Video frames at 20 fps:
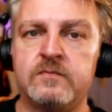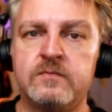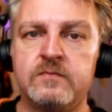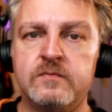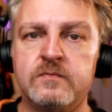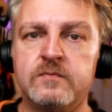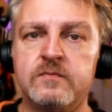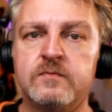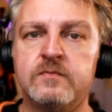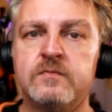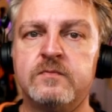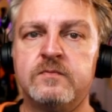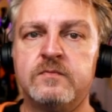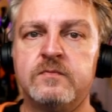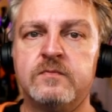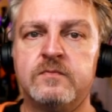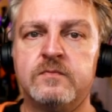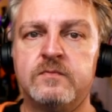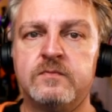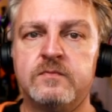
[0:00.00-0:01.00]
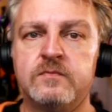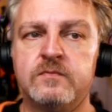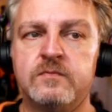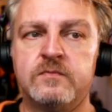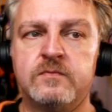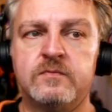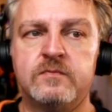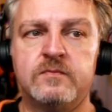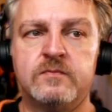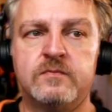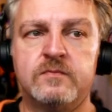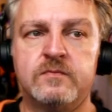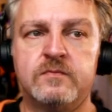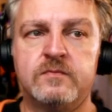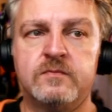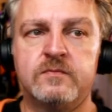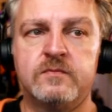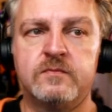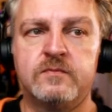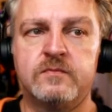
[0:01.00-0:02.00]

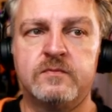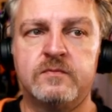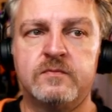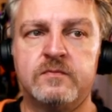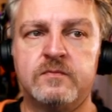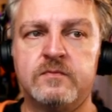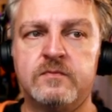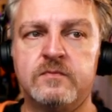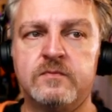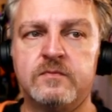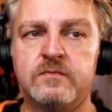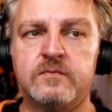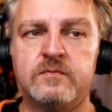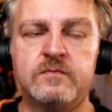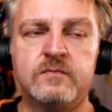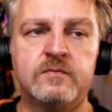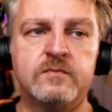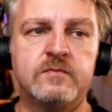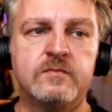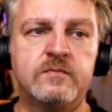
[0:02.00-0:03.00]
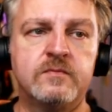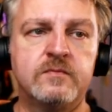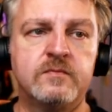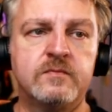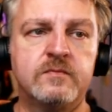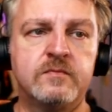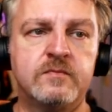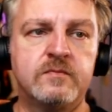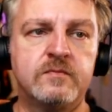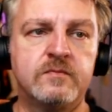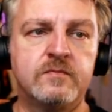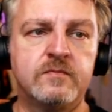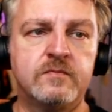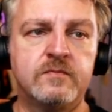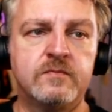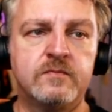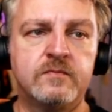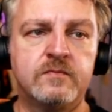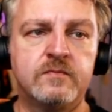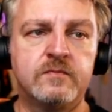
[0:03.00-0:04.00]

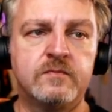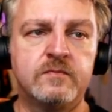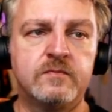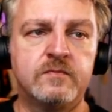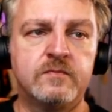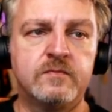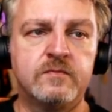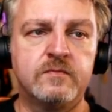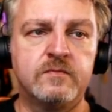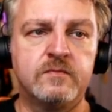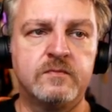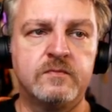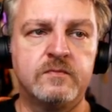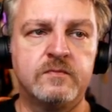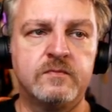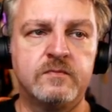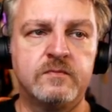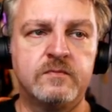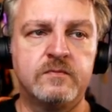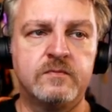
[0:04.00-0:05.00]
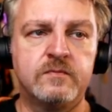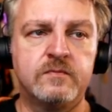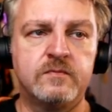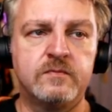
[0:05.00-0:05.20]
The person shown says nothing.